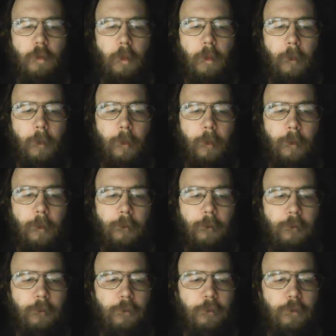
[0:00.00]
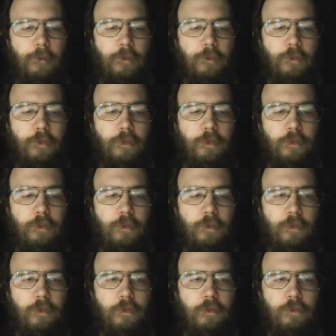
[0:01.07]

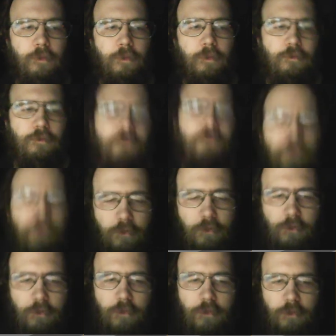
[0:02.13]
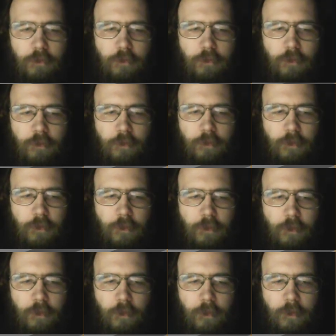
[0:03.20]

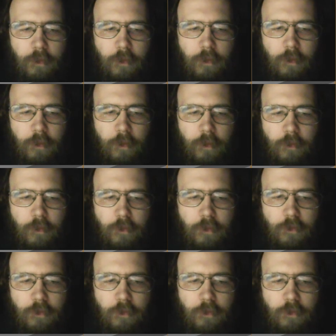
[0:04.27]
(silence)